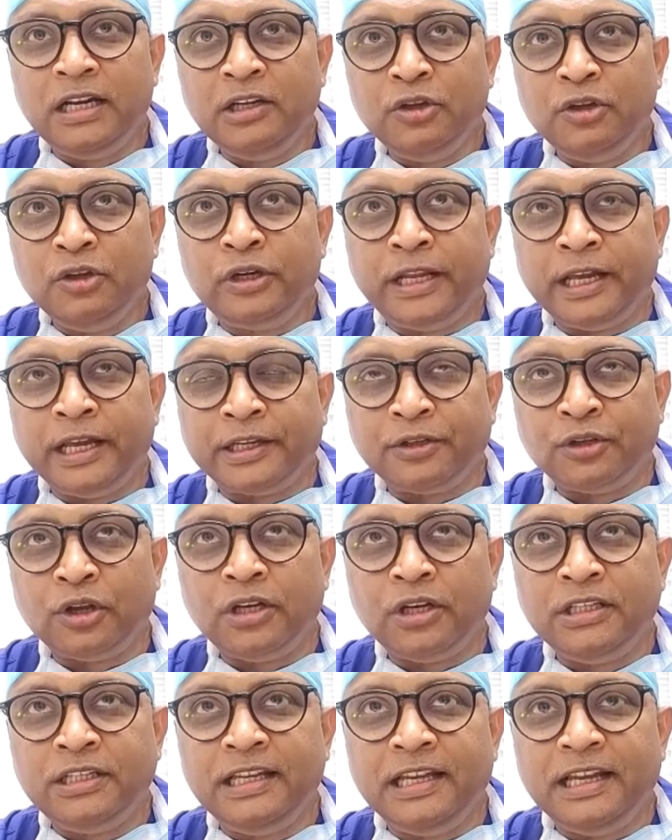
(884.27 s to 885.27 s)

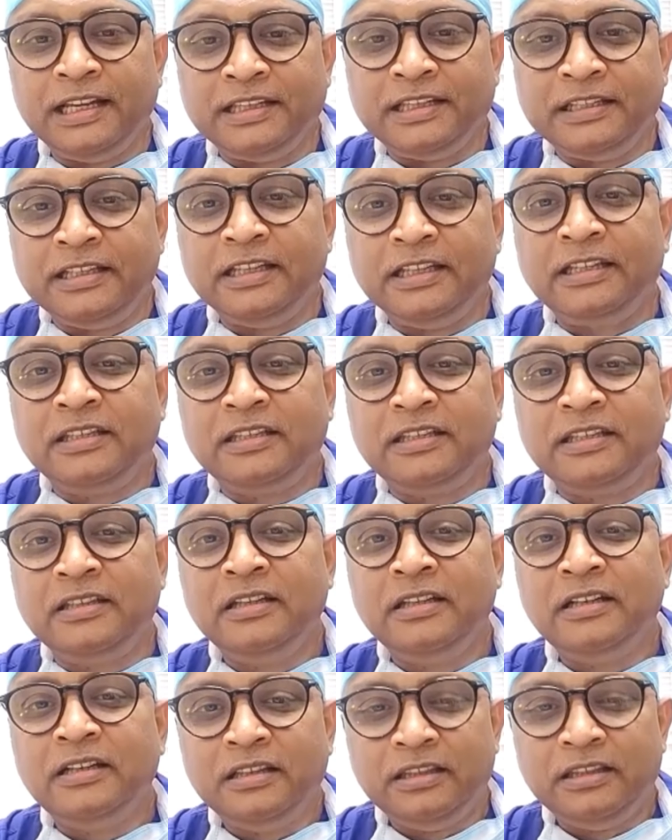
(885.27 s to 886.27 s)
technology exists
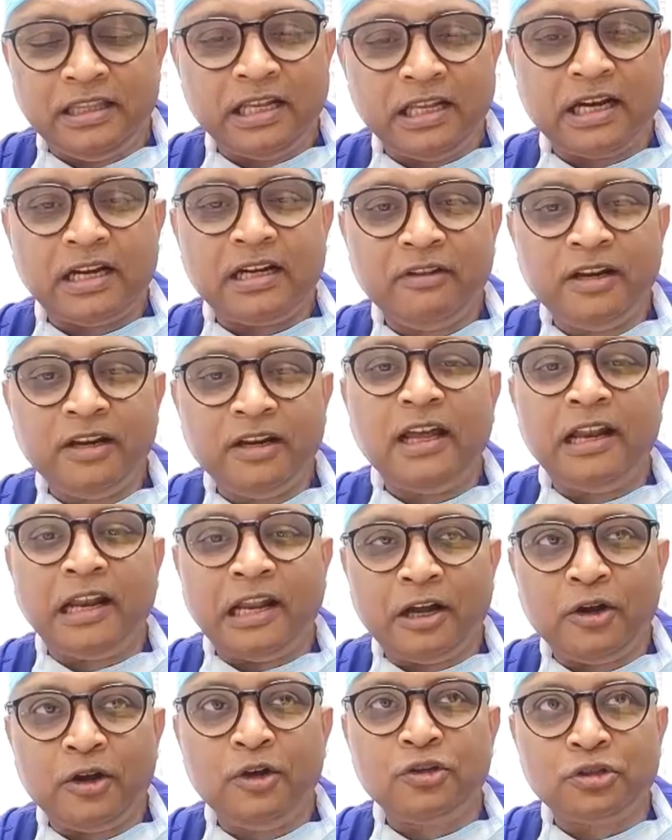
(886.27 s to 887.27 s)
that will allow
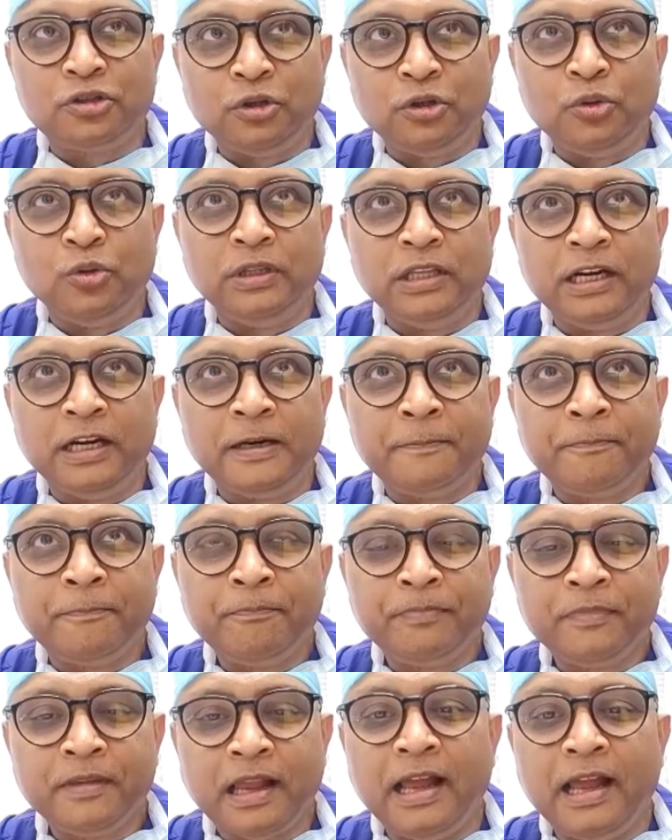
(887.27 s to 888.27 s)
us to do that.
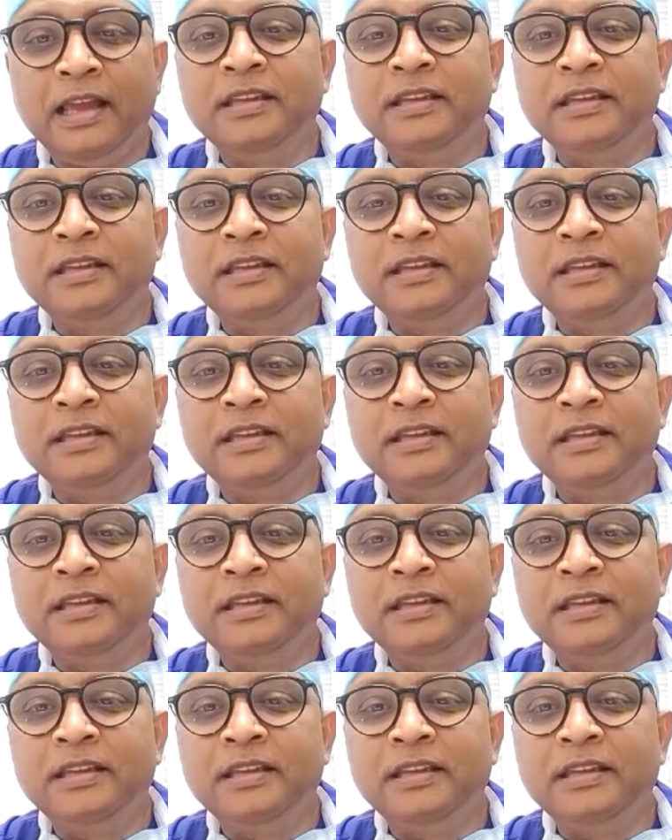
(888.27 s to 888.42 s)
As